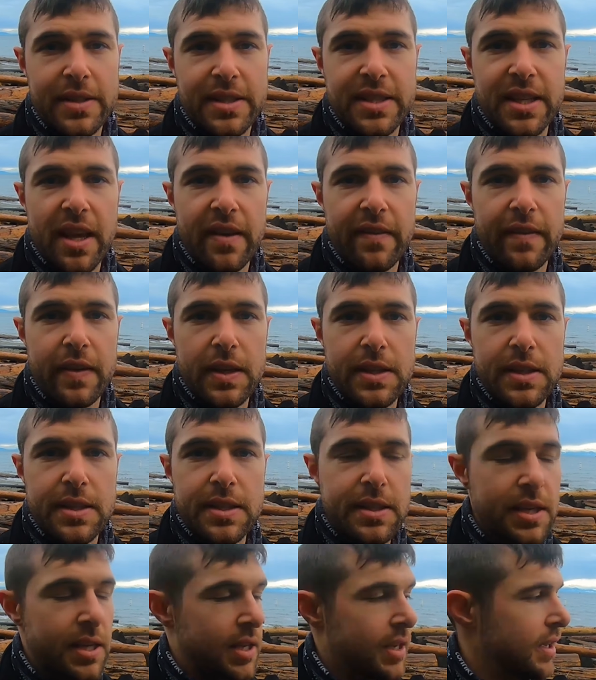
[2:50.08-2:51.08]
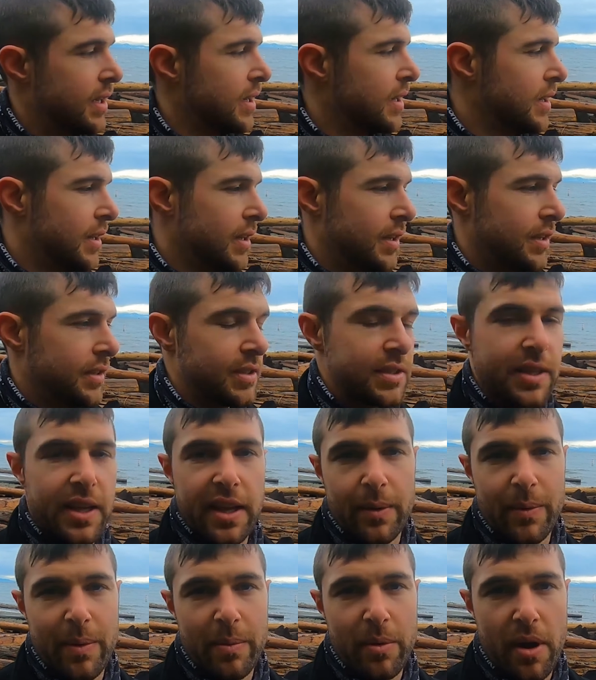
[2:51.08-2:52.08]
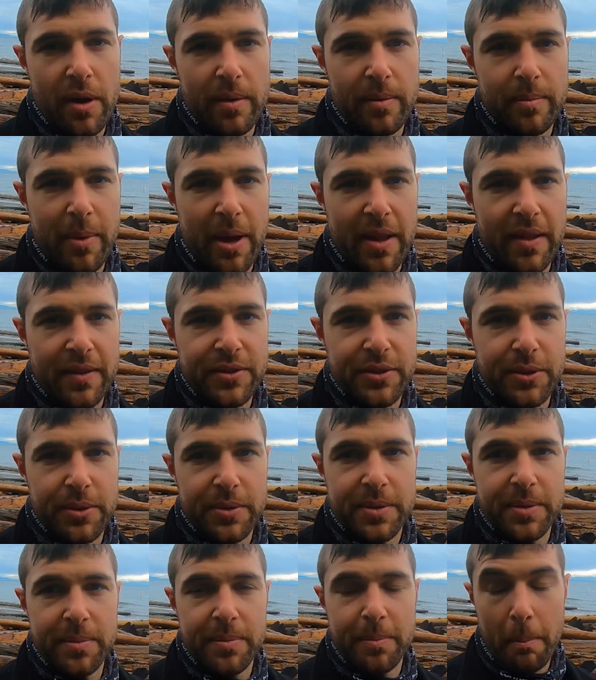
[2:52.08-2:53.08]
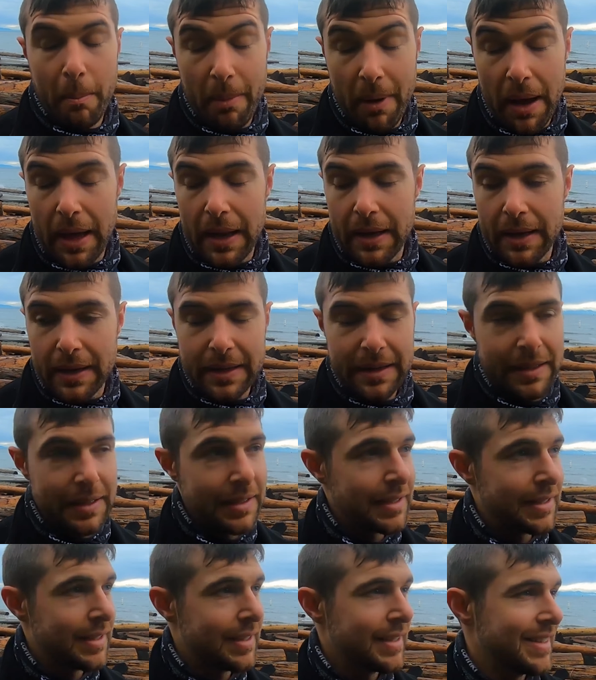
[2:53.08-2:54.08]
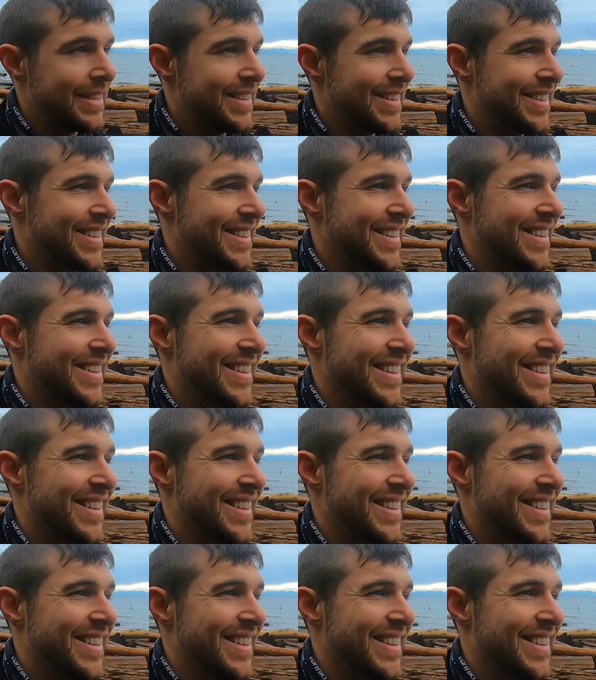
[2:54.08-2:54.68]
skivvies. Just kidding, we brought bathing suits. Wait, but you're going nude?